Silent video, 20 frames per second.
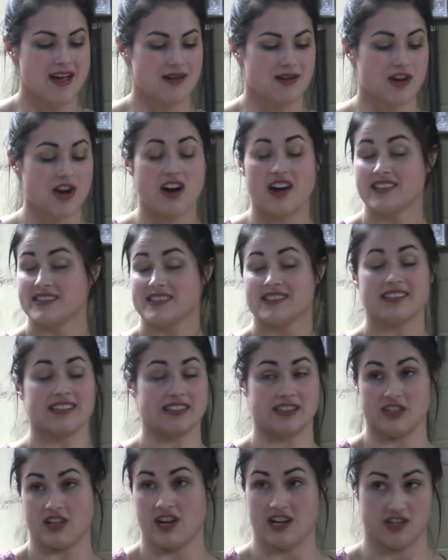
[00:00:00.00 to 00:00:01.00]
constant
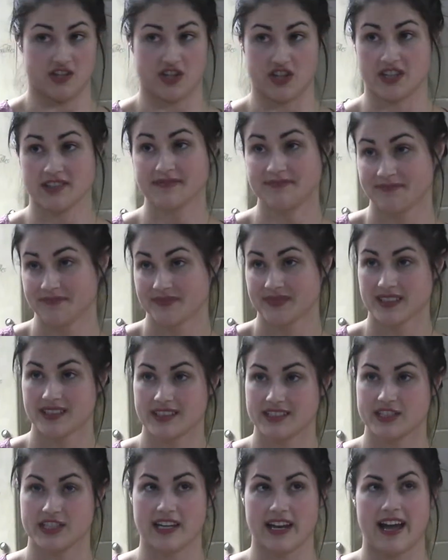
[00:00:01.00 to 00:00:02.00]
exhaustion
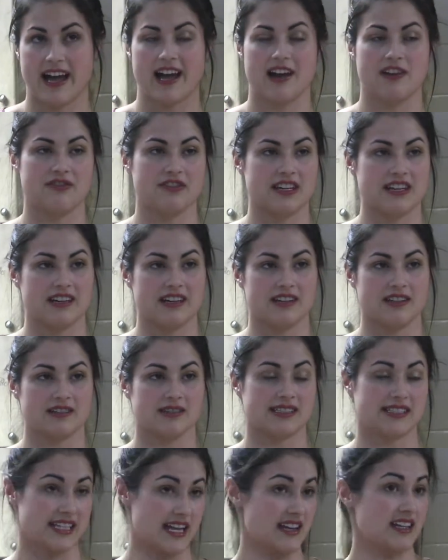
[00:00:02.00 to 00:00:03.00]
to having
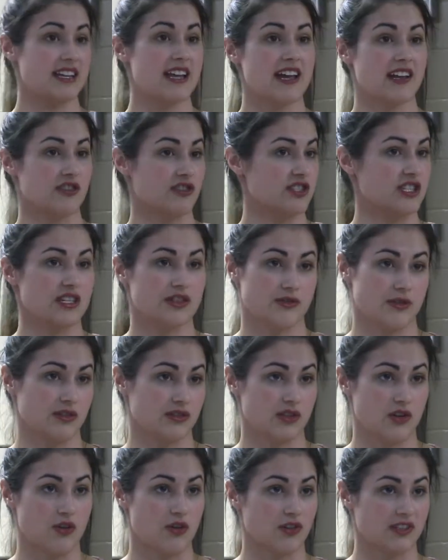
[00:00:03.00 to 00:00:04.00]
steady energy
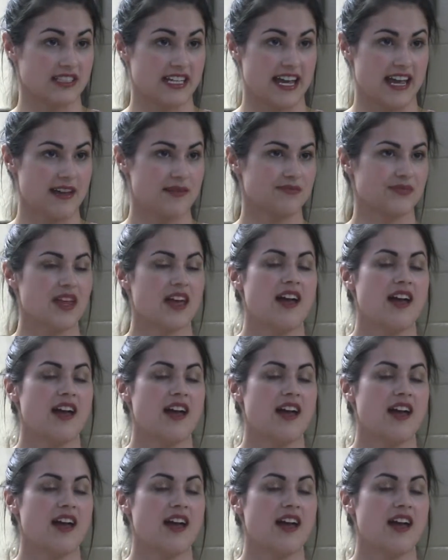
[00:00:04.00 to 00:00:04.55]
throughout the whole day.